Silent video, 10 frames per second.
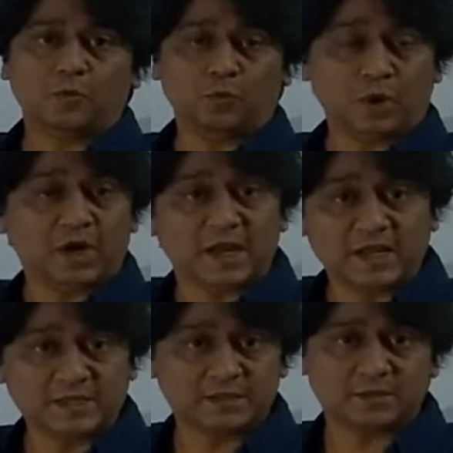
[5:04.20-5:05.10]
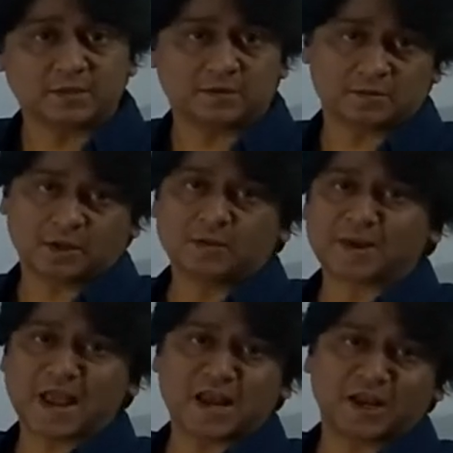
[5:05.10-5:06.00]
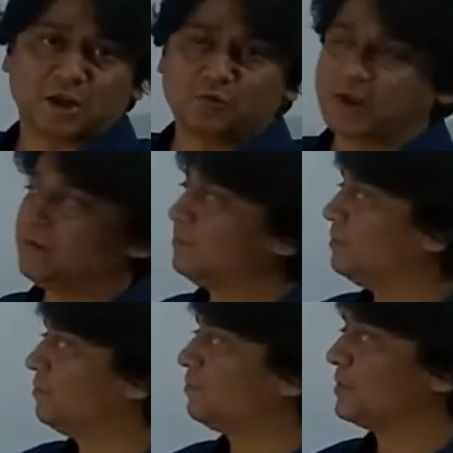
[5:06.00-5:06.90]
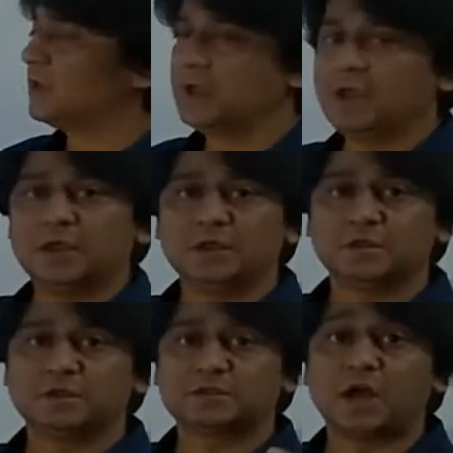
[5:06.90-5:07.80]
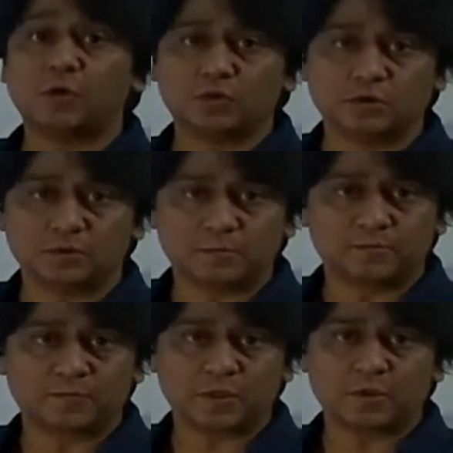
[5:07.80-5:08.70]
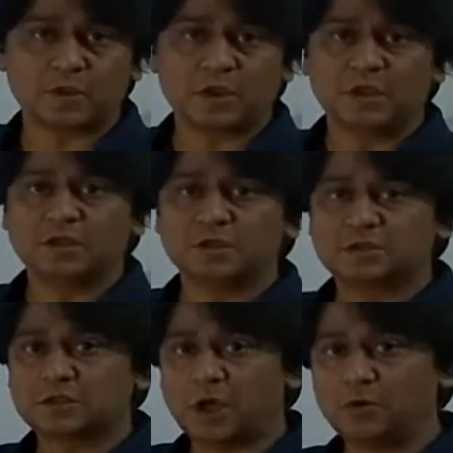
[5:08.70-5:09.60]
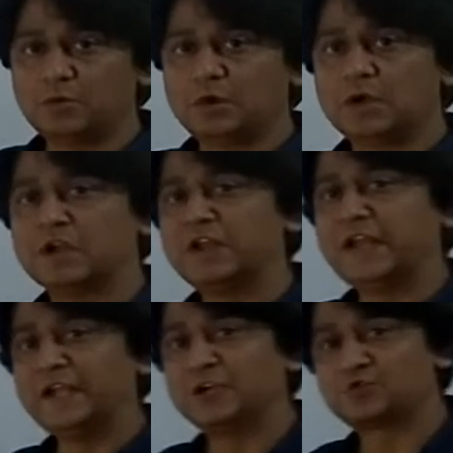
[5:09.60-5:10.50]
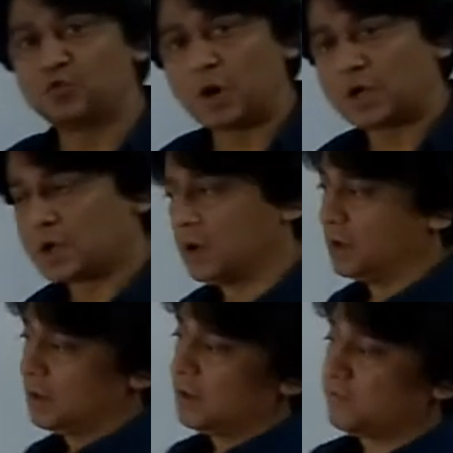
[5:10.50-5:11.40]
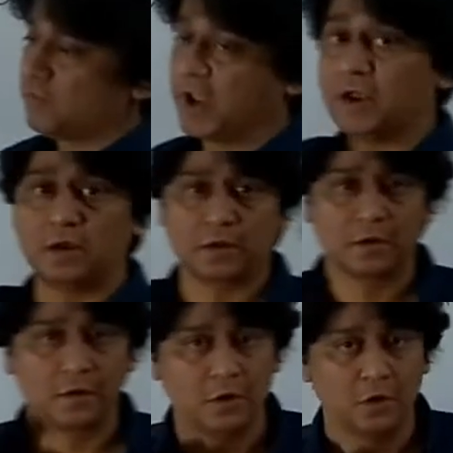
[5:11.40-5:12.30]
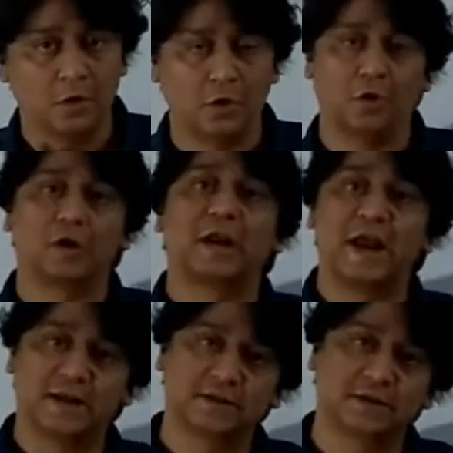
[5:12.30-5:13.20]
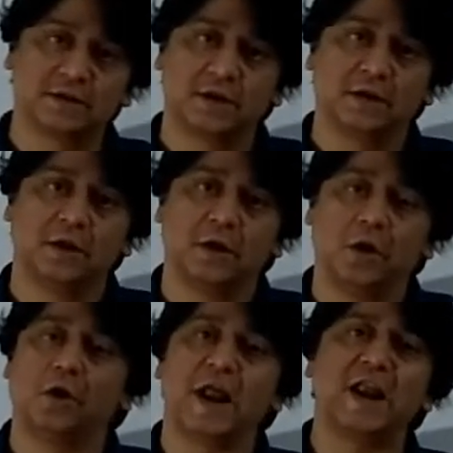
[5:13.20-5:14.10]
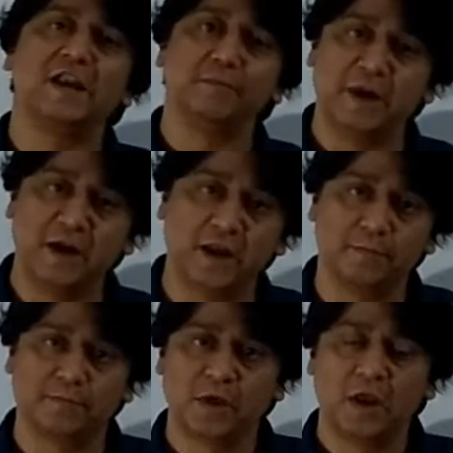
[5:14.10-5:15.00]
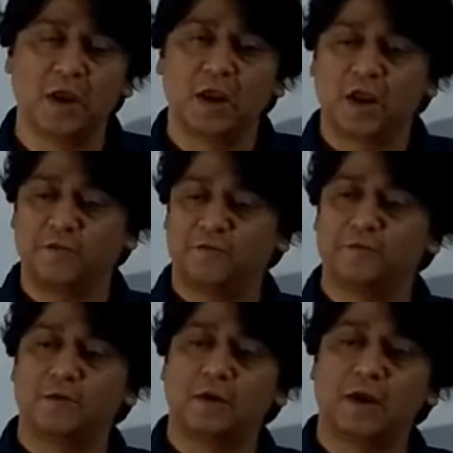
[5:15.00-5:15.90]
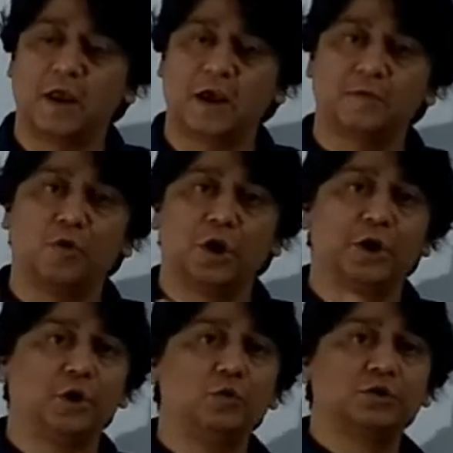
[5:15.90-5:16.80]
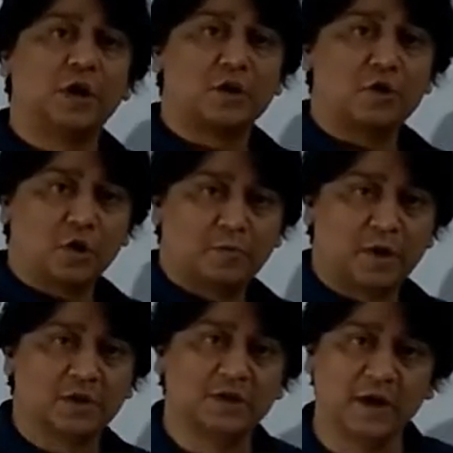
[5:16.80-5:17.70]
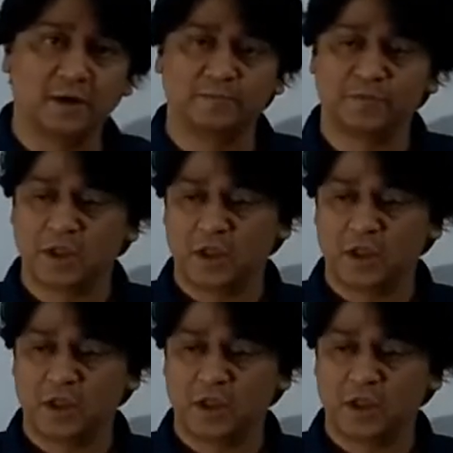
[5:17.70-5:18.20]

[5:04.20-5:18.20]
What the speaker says: What is a mechanical wave? Sound. Sound needs what? Air or gas or any medium. If air molecules are not present,